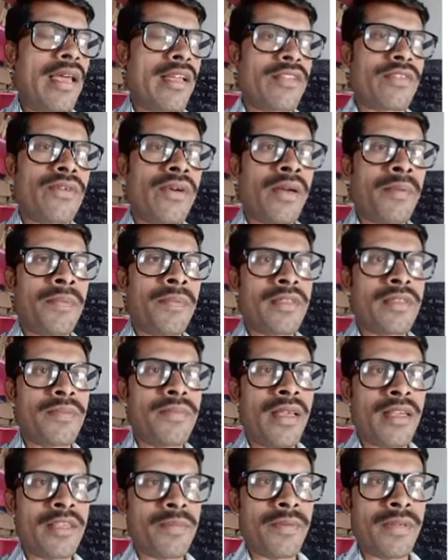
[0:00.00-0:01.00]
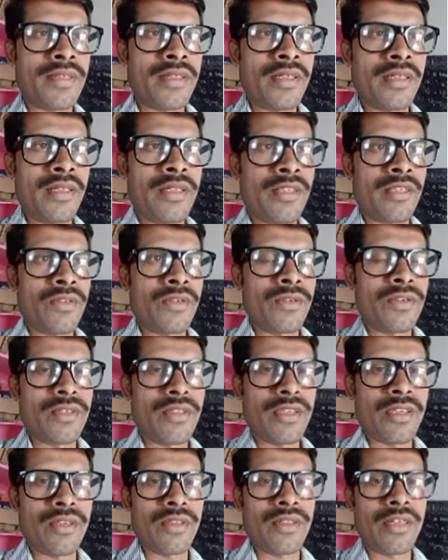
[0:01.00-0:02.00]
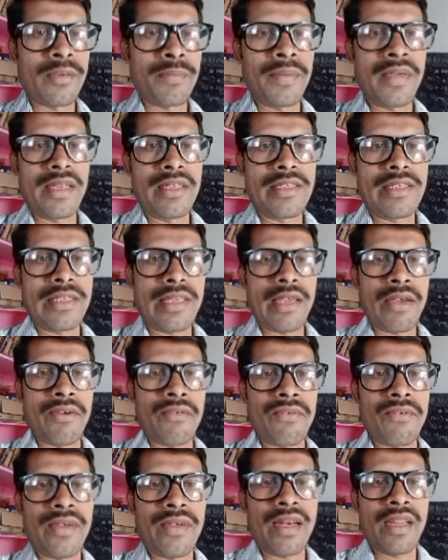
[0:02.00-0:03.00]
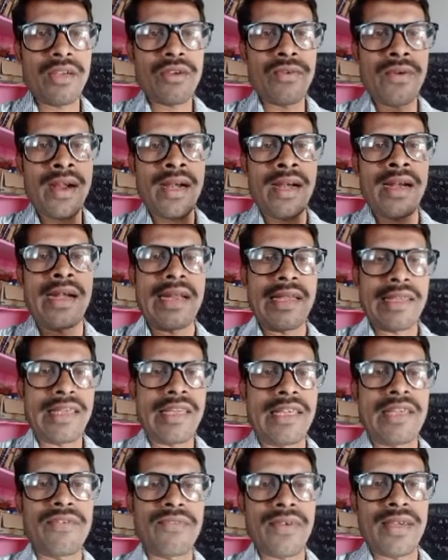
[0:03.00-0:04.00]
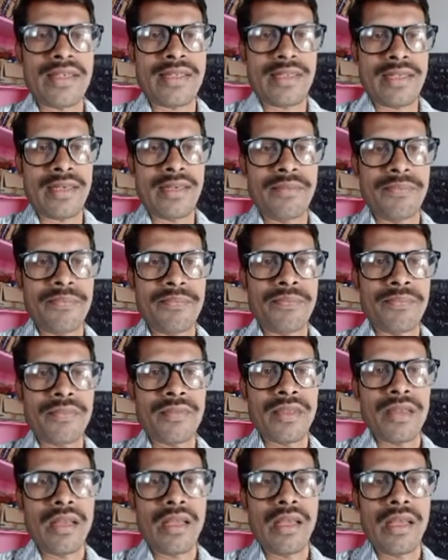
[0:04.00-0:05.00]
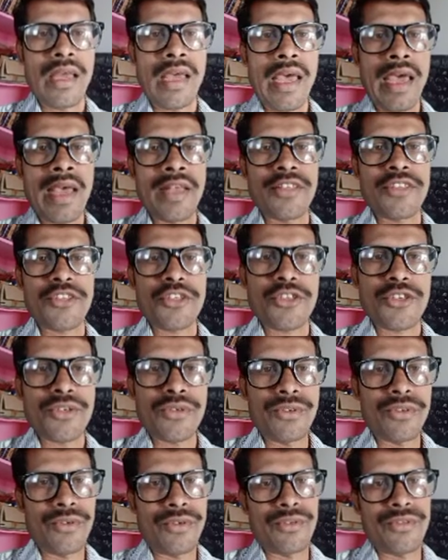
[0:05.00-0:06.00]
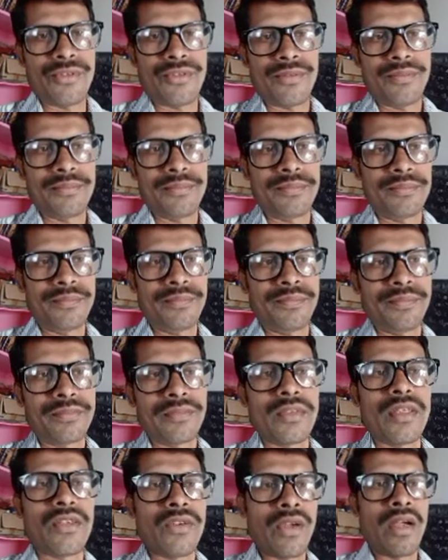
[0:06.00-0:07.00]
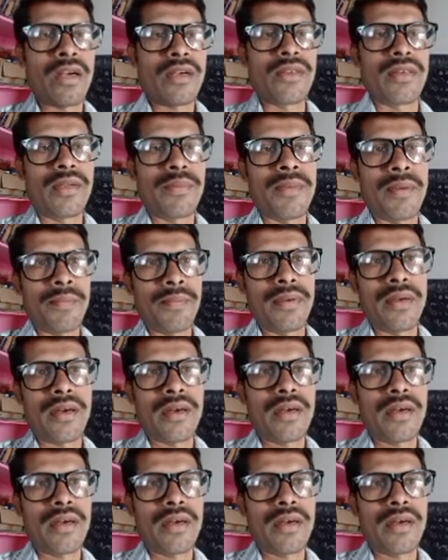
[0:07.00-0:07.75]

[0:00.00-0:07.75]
square plus bx plus c is equal to 0. That means every quadratic equation has two roots. You have to remember.